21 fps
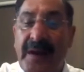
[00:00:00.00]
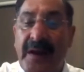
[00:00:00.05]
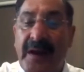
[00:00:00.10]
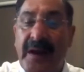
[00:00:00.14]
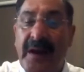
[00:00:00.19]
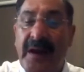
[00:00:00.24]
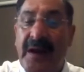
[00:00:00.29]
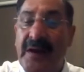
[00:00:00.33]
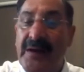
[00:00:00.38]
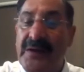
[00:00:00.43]

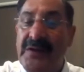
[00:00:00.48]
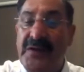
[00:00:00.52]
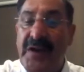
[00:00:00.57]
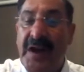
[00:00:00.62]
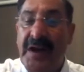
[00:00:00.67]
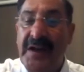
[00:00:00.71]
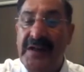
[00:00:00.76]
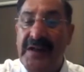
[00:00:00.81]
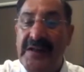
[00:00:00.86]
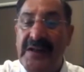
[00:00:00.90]

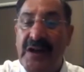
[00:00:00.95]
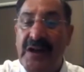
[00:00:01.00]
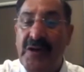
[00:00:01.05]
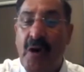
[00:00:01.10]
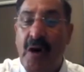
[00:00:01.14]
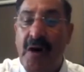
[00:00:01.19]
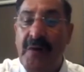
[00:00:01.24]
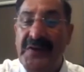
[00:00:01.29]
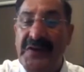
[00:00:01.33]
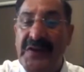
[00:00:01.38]
statins,
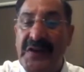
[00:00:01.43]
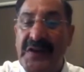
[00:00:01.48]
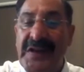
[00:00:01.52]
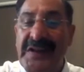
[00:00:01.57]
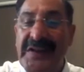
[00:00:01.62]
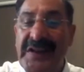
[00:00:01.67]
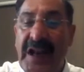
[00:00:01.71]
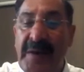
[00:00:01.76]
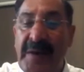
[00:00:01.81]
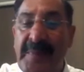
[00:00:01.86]

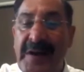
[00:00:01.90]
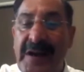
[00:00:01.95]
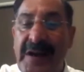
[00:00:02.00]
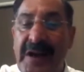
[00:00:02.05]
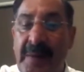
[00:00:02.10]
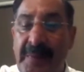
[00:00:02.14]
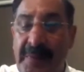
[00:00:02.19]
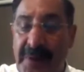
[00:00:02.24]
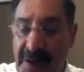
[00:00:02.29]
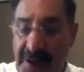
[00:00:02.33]
atorvastatin 10
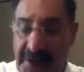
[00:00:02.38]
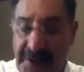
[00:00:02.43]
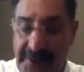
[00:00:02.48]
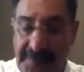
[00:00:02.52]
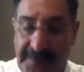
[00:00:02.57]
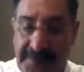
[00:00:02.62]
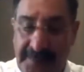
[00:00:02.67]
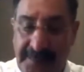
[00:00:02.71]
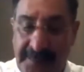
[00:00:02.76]
mg daily.